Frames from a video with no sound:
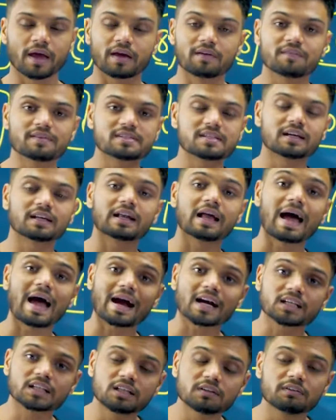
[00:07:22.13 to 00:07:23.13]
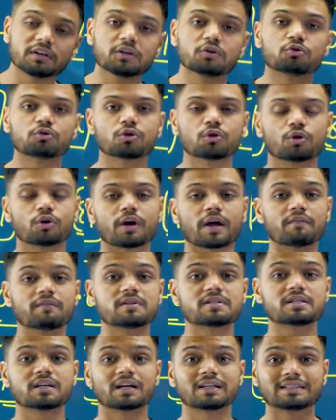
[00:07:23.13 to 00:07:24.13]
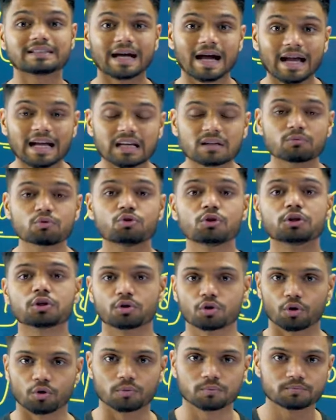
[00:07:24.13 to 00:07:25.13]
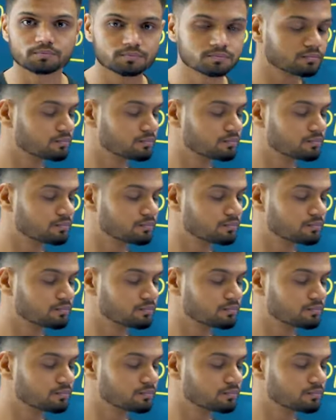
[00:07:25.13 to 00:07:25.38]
Every single activity you need to know. Every single diagram you need to know.